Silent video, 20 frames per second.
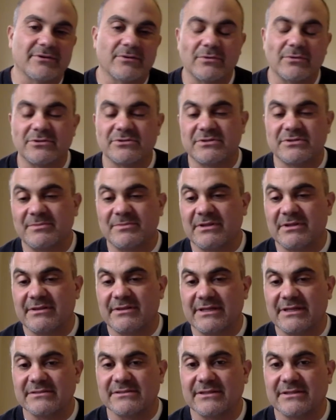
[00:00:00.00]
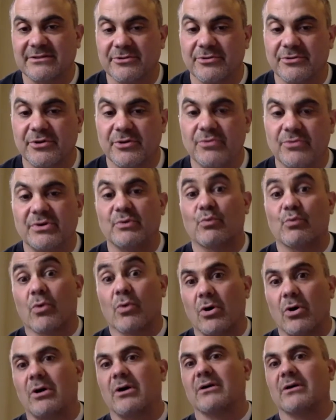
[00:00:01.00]
What are some of the things that they're doing
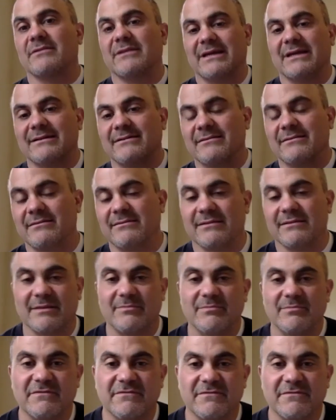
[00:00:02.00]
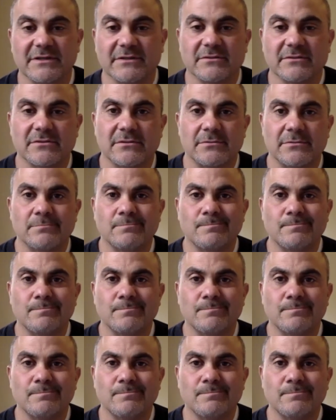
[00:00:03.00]
wrong that can be fixed?